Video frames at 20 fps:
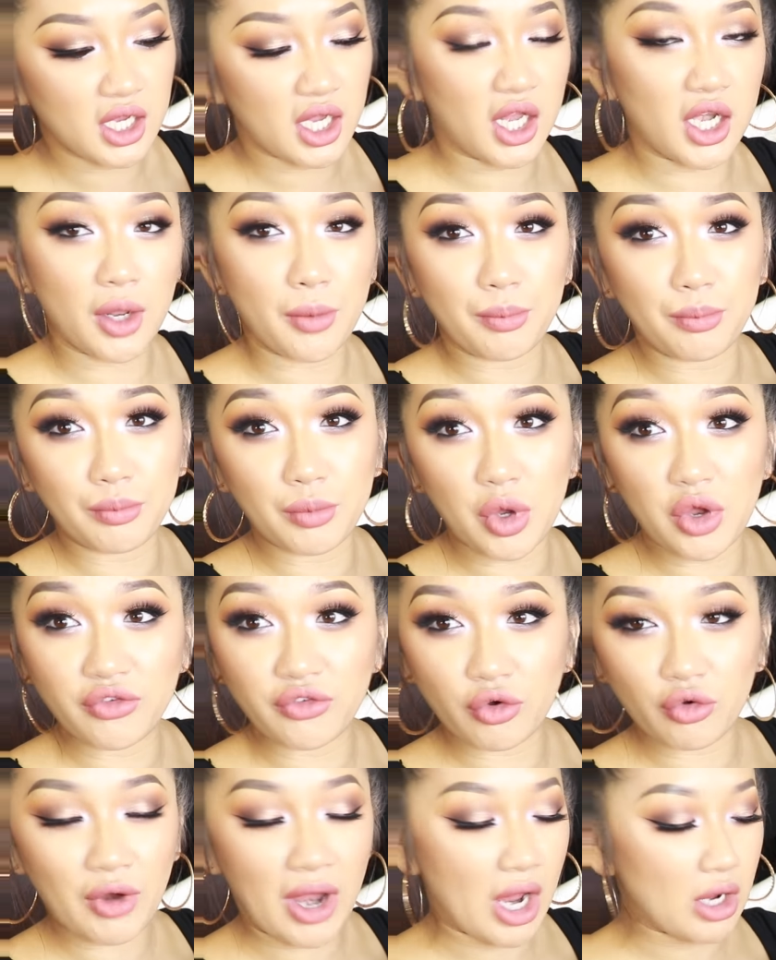kind of move
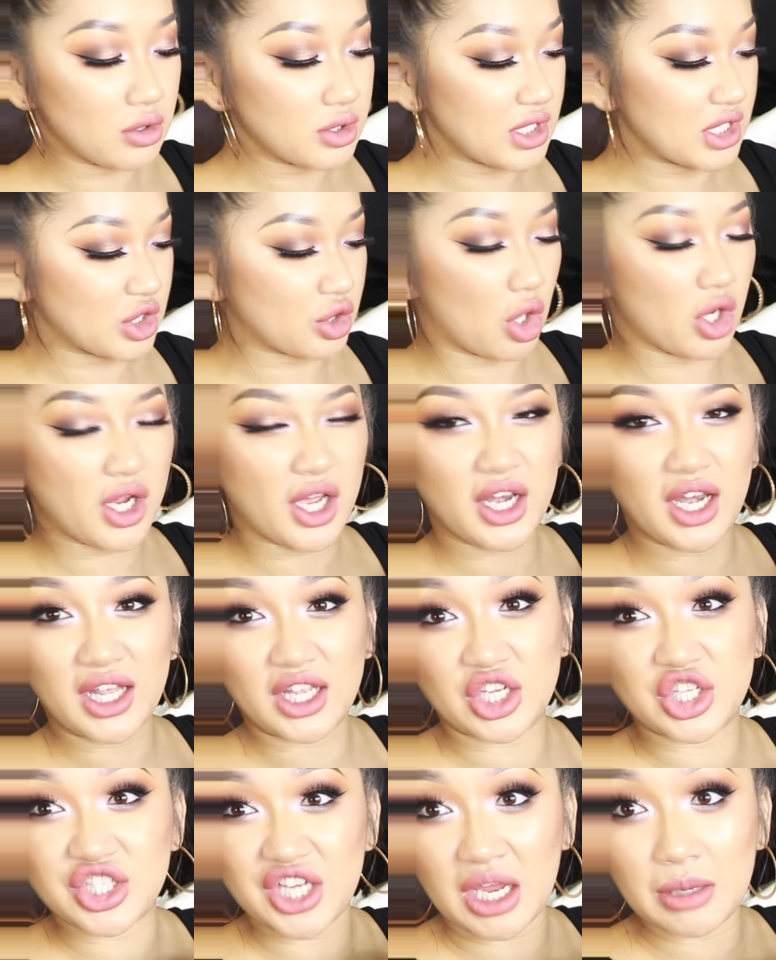around. It's got kind of like
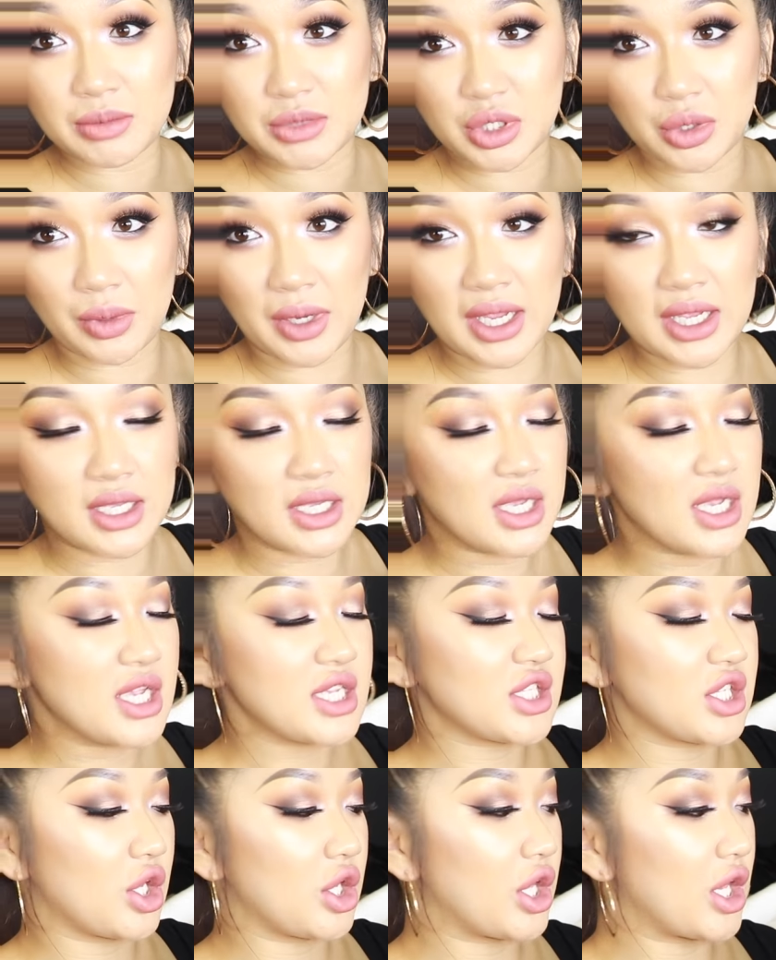a shape to it.
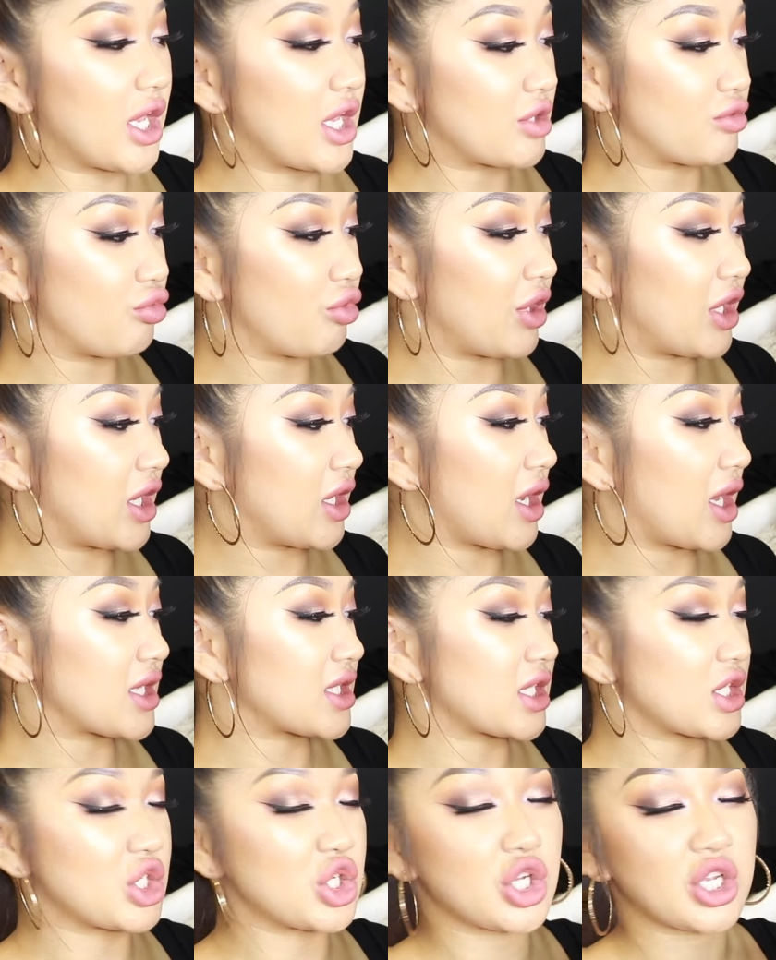So it's really nice
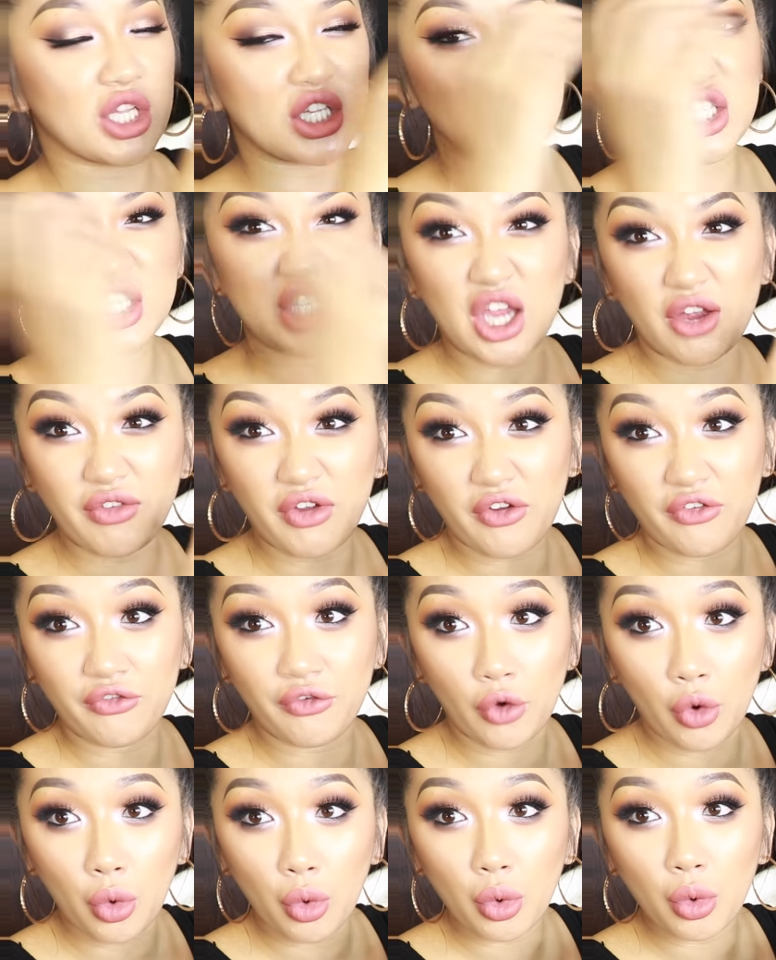because you can shove it
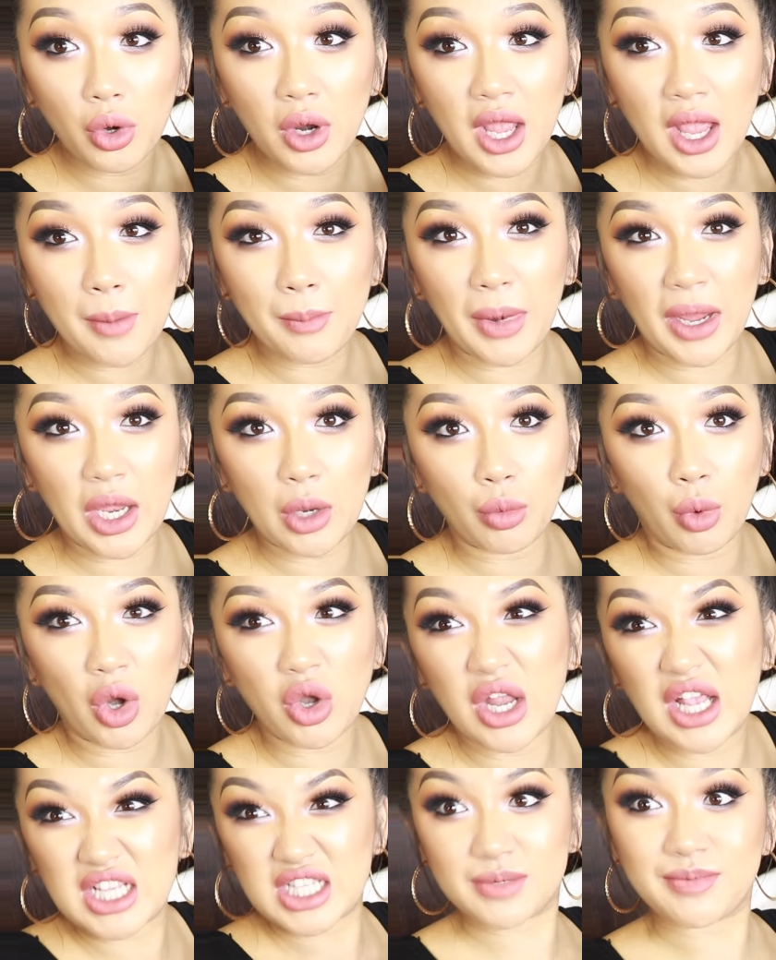full, but it
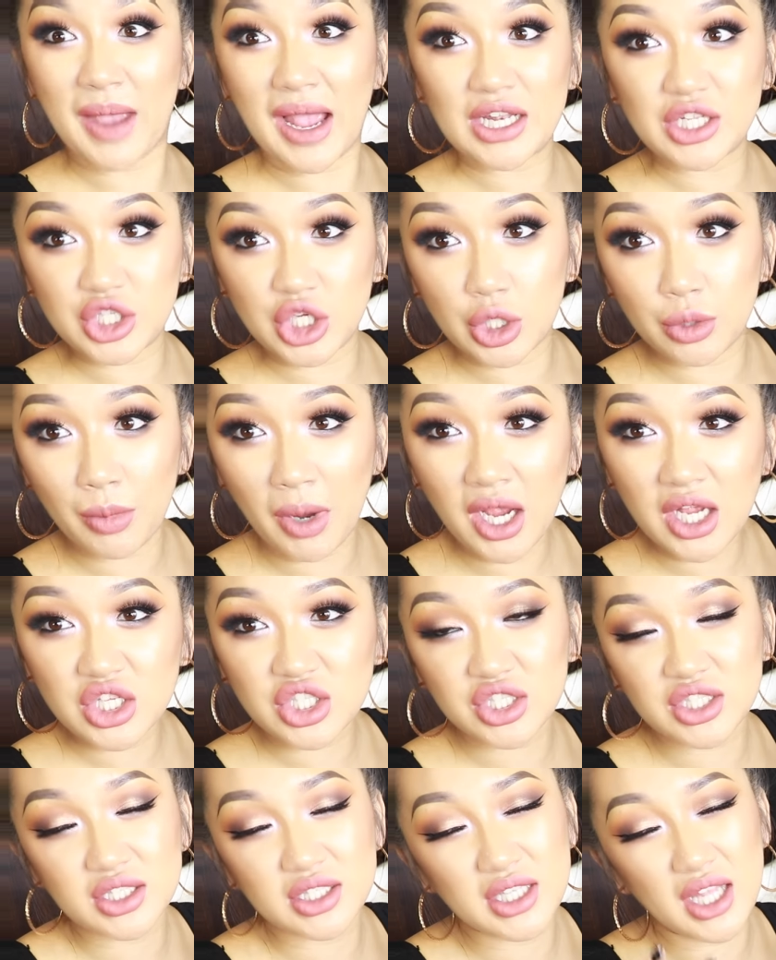won't expand too
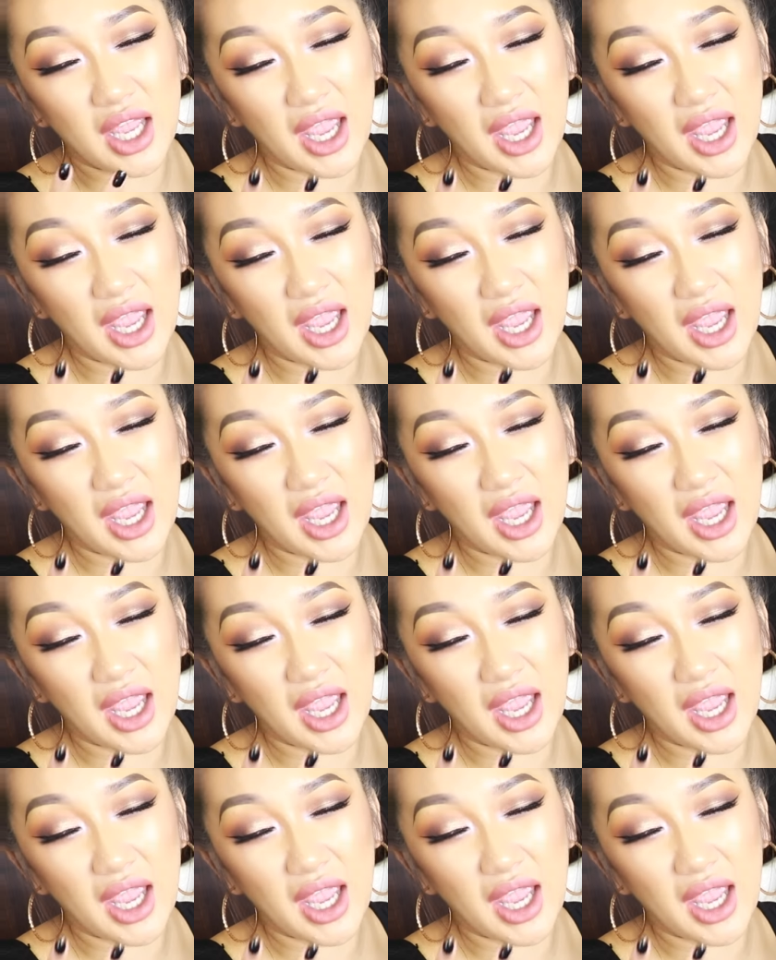much.